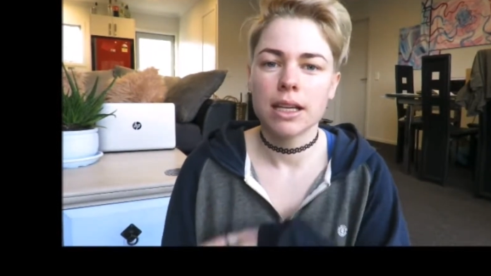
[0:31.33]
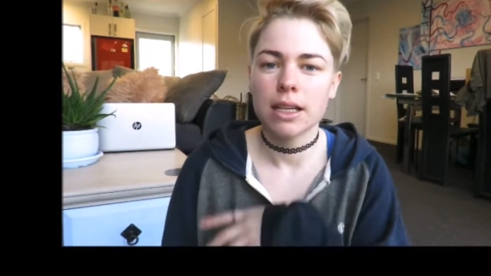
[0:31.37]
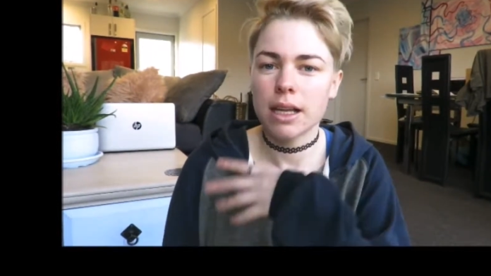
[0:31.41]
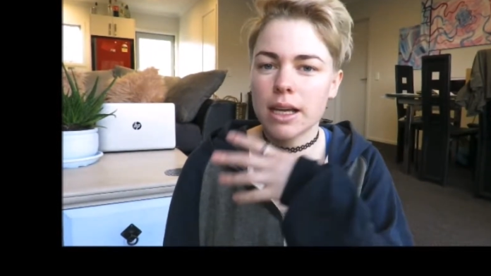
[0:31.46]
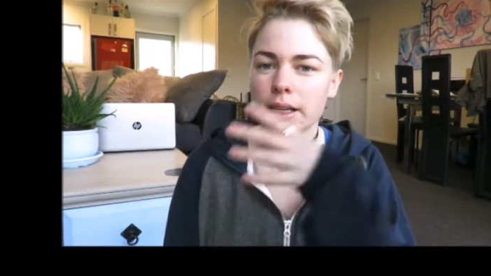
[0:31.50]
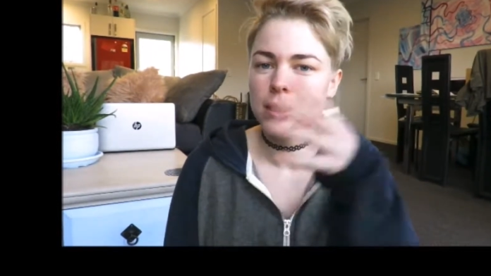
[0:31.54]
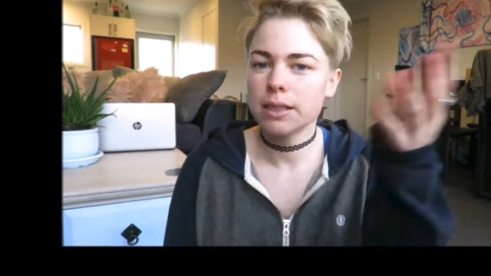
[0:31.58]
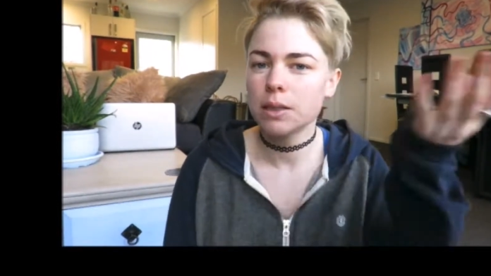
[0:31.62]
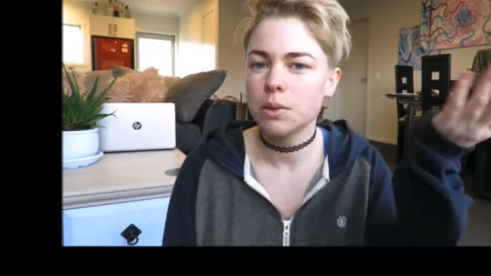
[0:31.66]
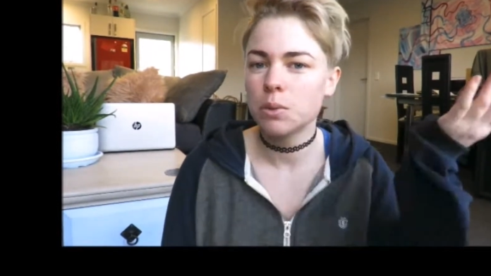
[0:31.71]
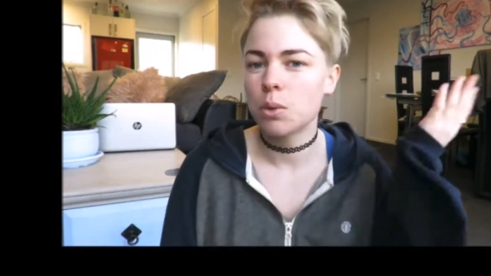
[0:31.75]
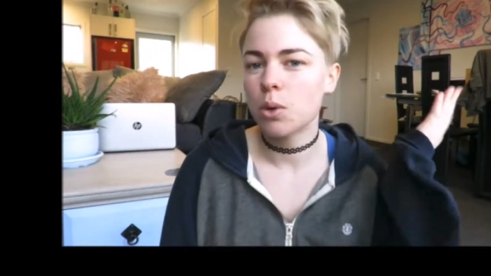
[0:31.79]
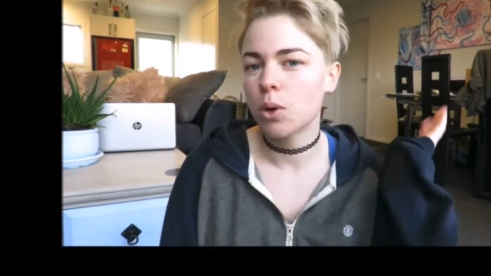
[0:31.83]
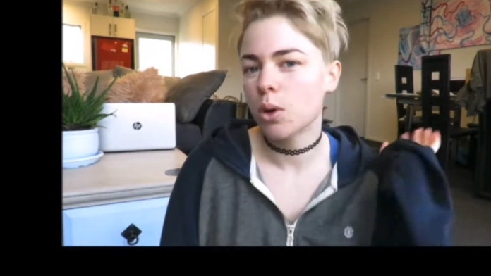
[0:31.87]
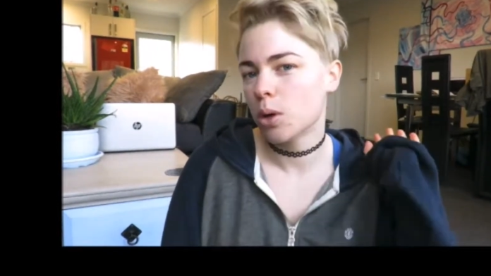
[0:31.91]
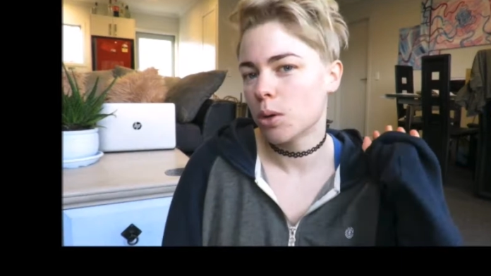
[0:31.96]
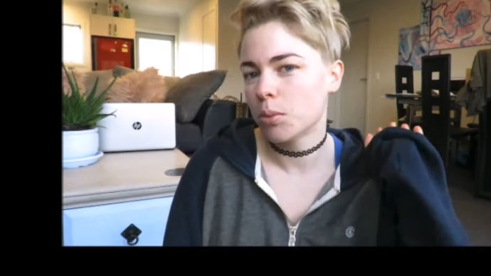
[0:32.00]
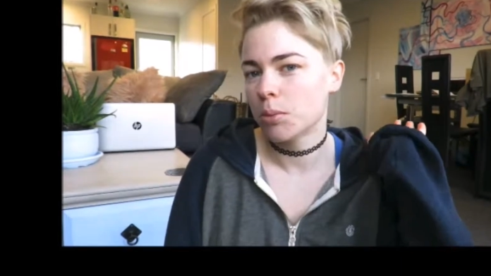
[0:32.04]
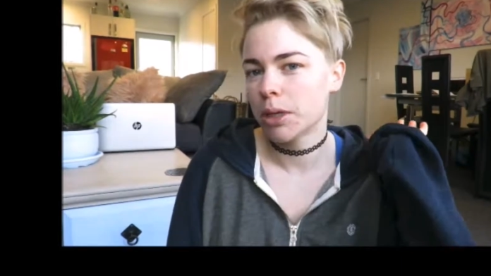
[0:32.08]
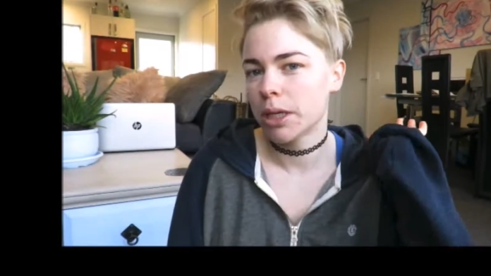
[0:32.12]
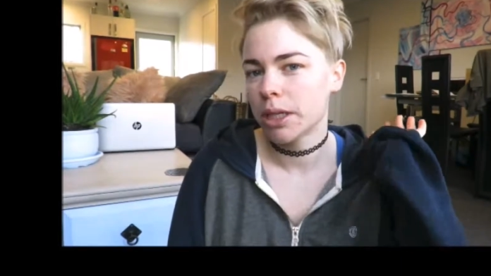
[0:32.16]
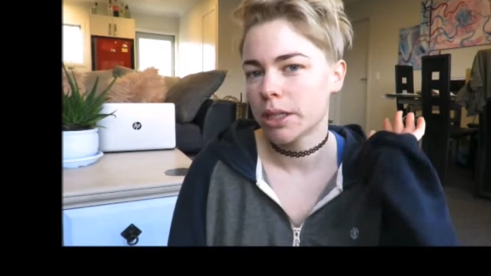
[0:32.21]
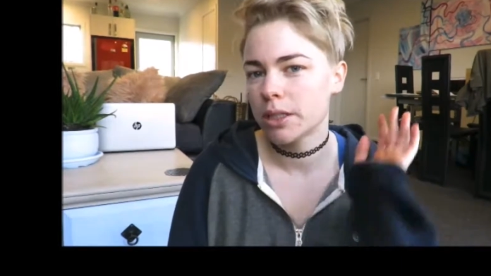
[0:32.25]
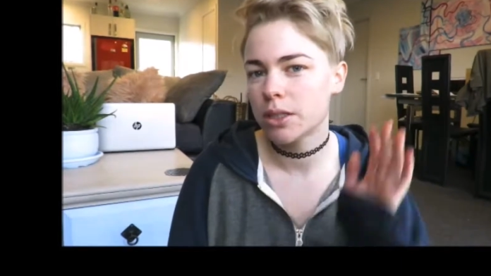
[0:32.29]
nice and
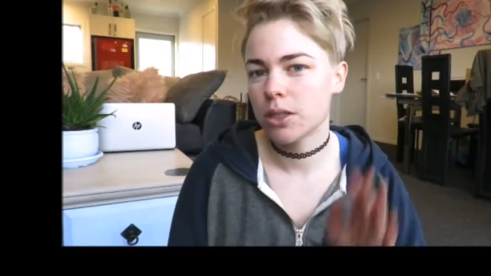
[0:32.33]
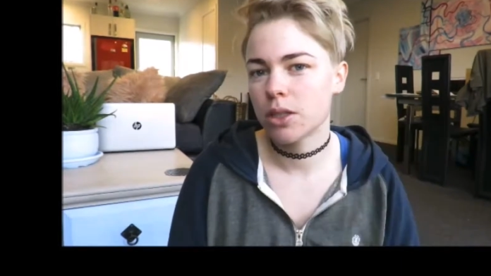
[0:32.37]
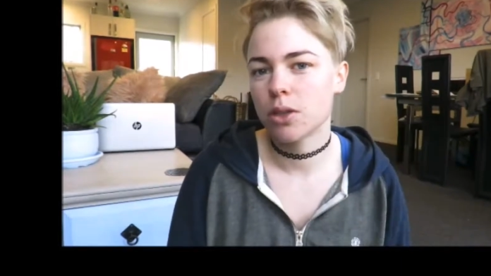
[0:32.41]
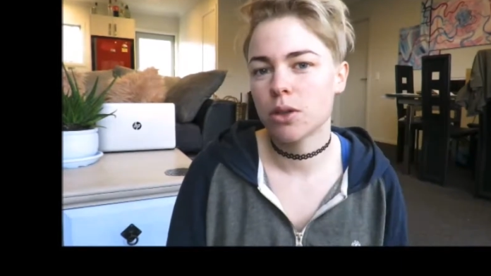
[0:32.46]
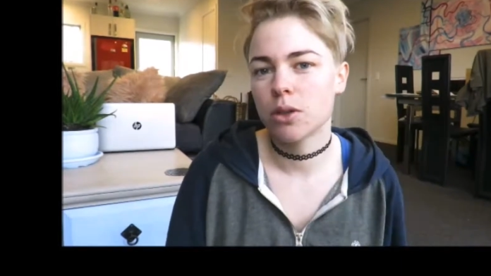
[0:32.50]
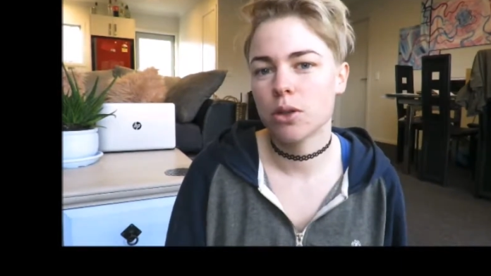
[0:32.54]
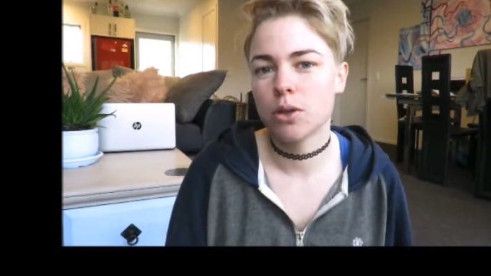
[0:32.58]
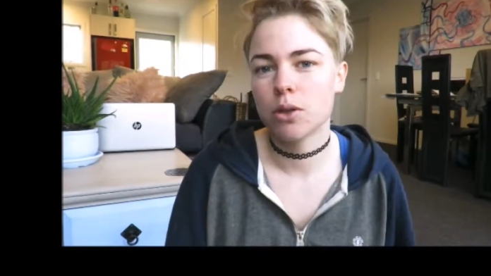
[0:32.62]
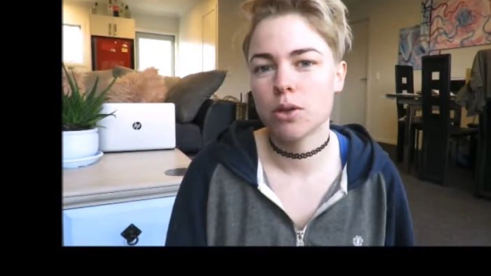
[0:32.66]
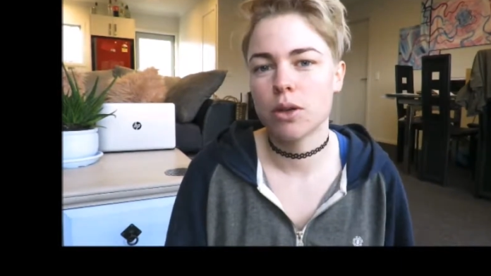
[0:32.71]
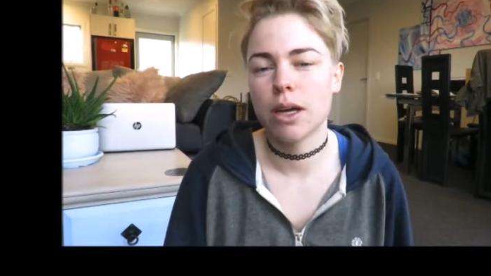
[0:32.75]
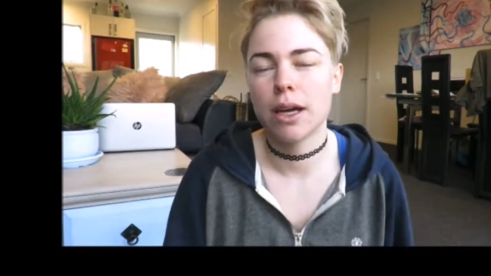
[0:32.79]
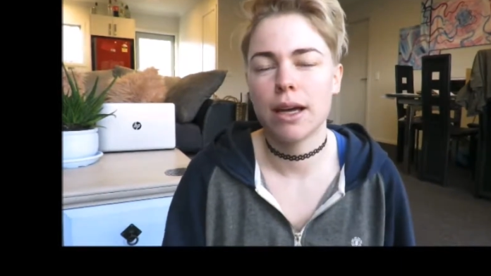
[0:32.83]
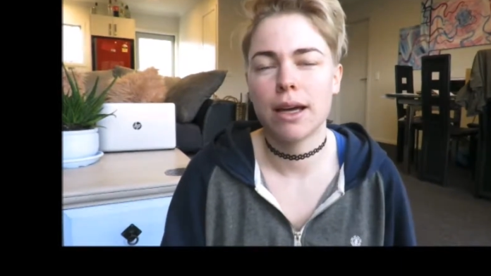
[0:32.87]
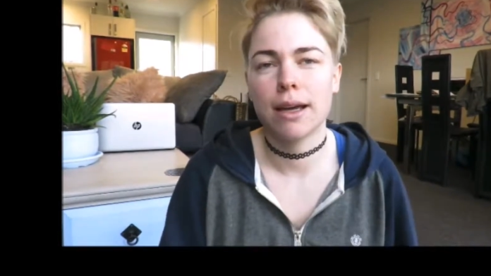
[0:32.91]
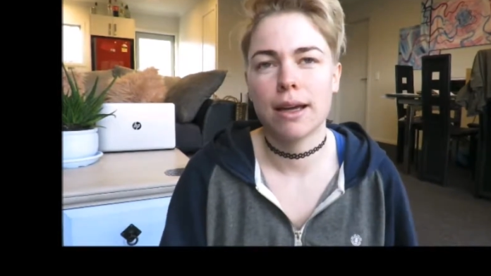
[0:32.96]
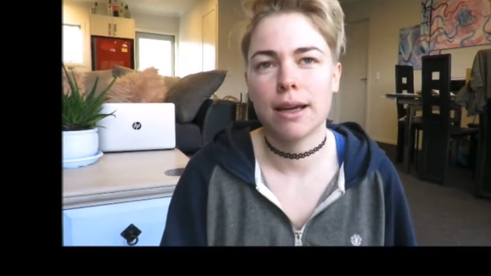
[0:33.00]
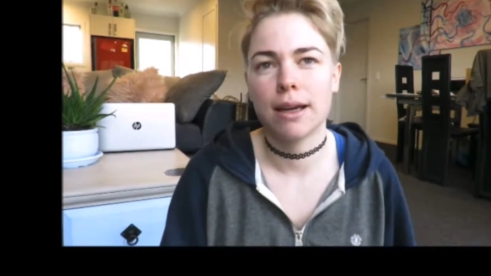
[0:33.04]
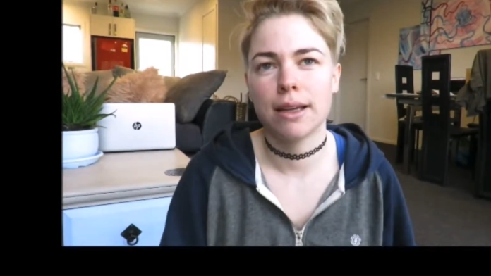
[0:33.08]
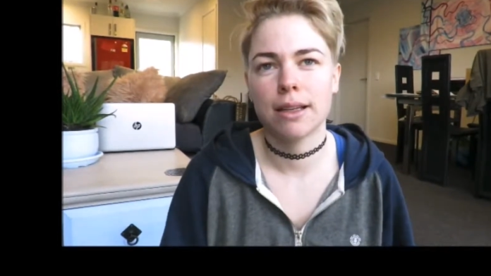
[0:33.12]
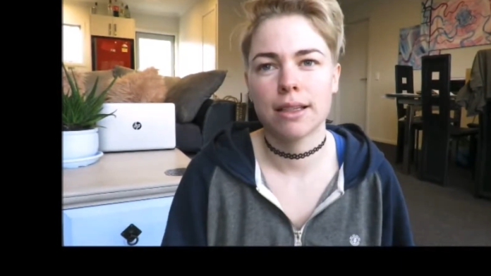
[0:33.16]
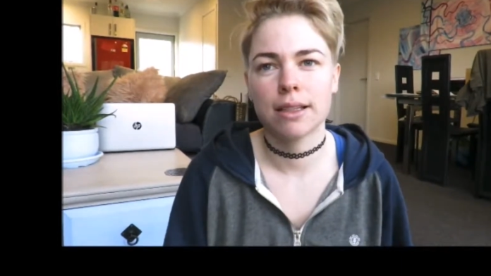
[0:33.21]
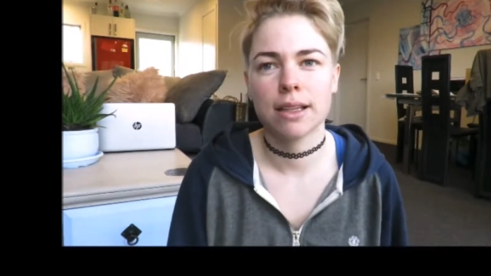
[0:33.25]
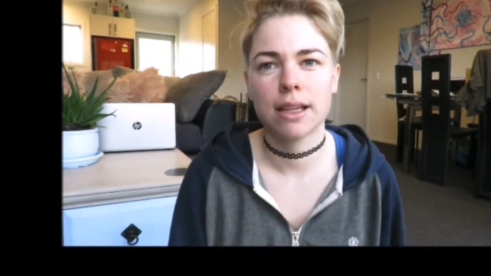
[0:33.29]
warm to
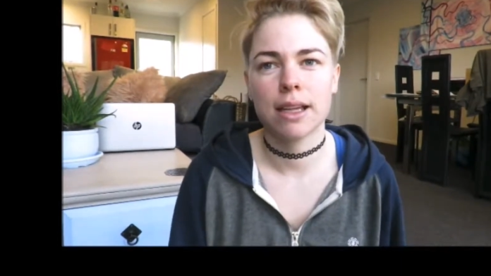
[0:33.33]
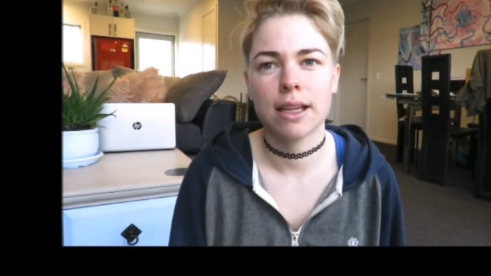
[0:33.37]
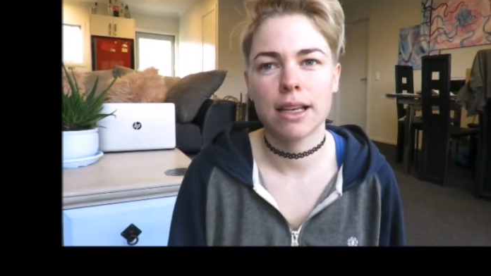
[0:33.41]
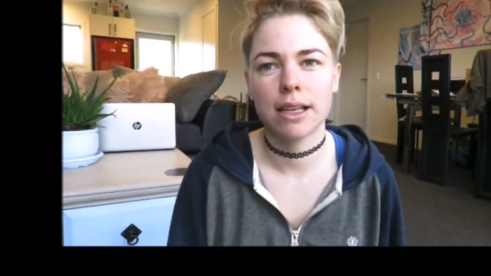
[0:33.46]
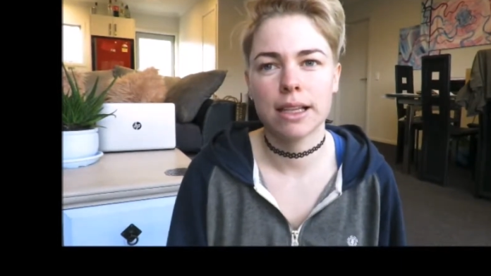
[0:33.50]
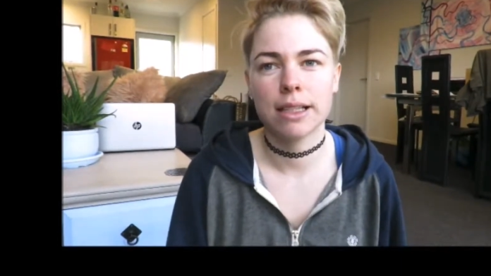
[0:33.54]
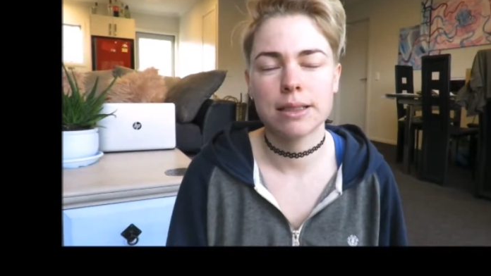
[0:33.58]
at